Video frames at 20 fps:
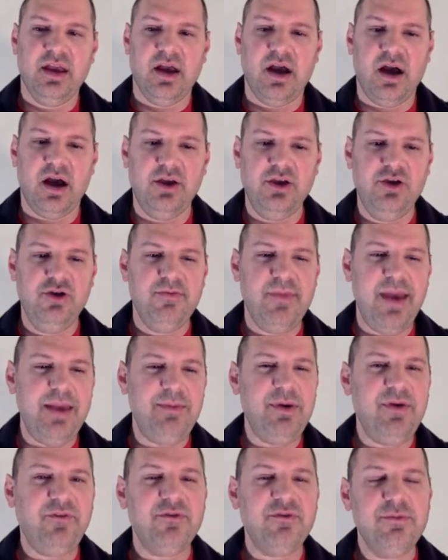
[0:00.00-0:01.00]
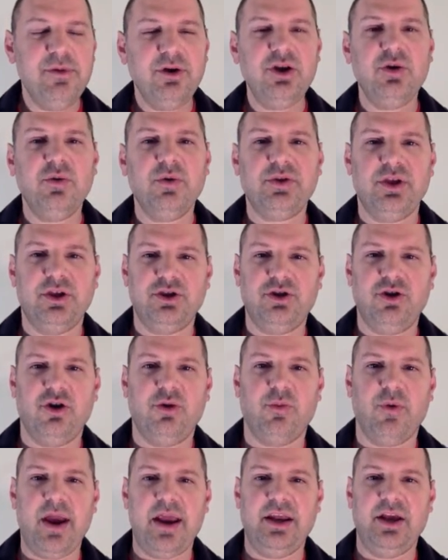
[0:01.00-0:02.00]
You may be familiar with the
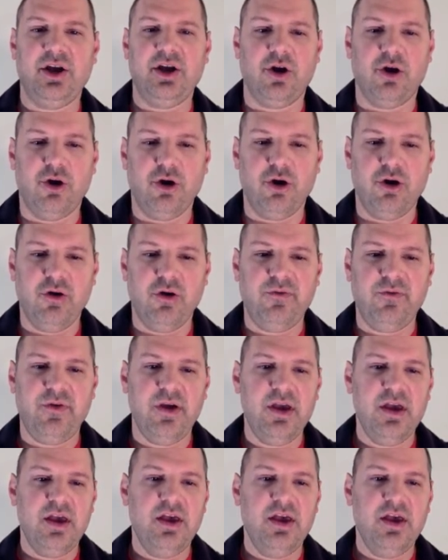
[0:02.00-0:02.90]
term rating curve,